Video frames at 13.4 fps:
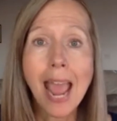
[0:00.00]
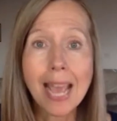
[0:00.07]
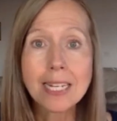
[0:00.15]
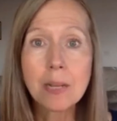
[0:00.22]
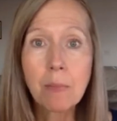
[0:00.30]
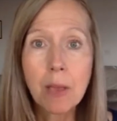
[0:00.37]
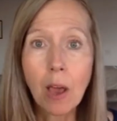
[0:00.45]

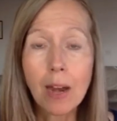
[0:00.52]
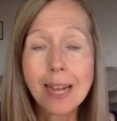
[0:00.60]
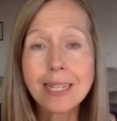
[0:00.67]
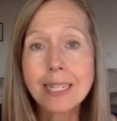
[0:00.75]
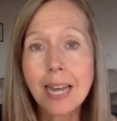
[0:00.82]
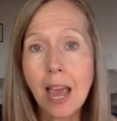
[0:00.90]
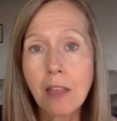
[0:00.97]

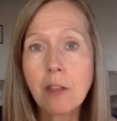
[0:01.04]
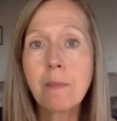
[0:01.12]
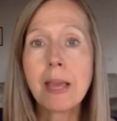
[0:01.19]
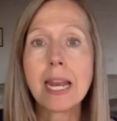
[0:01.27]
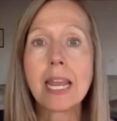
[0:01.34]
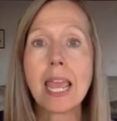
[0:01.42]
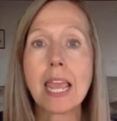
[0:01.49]
antibiotics and other
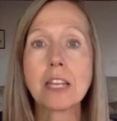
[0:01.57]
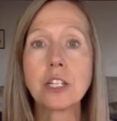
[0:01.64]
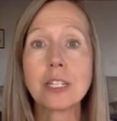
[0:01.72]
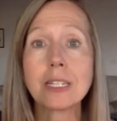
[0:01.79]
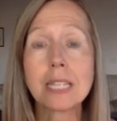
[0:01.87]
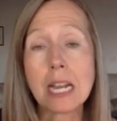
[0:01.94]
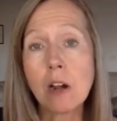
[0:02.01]

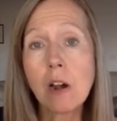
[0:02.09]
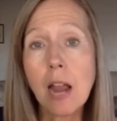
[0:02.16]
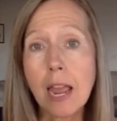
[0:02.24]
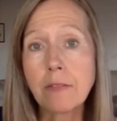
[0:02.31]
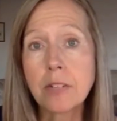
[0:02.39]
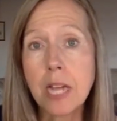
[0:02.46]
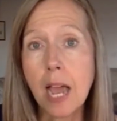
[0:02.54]
medications in our
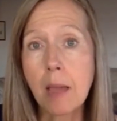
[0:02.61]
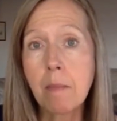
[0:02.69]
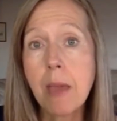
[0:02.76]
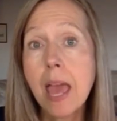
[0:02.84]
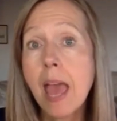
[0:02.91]
lifetime,